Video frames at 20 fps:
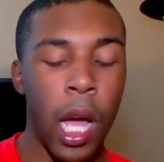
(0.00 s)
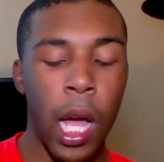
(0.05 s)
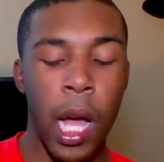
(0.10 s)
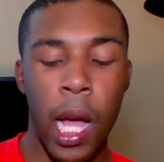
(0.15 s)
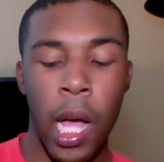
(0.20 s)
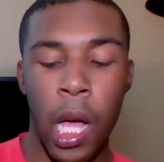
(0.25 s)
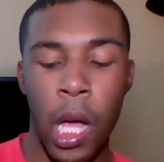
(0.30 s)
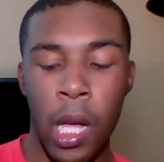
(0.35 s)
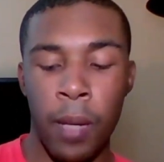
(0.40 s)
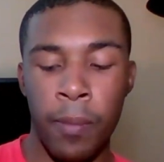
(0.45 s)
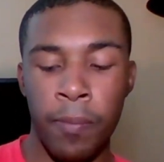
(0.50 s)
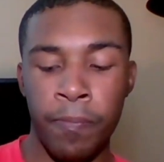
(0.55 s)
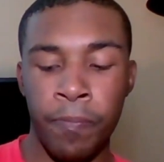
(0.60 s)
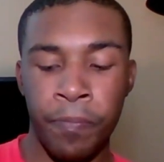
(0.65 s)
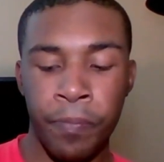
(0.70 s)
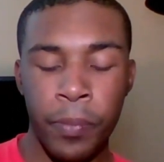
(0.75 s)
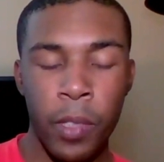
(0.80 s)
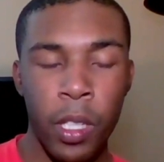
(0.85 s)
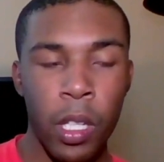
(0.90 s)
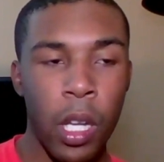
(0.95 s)

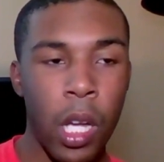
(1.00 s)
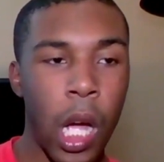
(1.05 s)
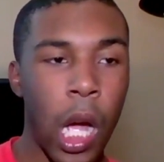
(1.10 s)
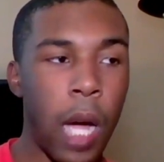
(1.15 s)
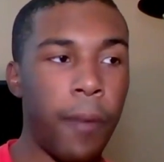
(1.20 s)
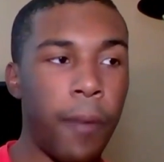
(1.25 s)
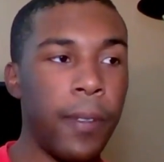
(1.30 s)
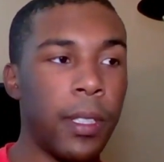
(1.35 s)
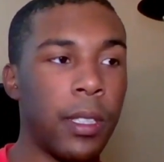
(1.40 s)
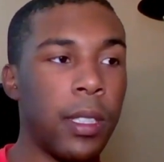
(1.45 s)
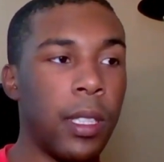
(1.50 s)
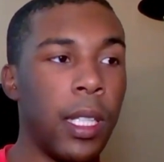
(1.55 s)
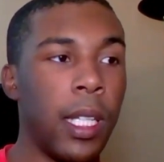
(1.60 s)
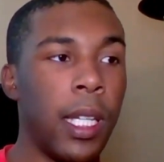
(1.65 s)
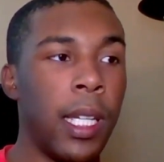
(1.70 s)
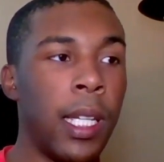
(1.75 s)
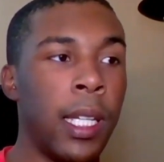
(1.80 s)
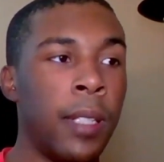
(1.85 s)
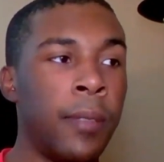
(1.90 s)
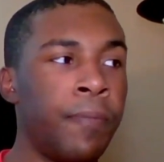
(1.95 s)

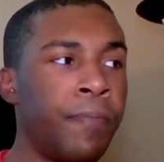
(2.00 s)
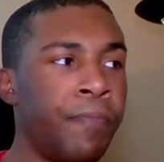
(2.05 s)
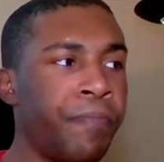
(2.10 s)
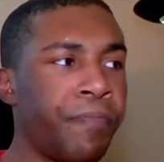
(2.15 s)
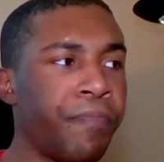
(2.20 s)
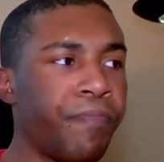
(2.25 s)
Obviously,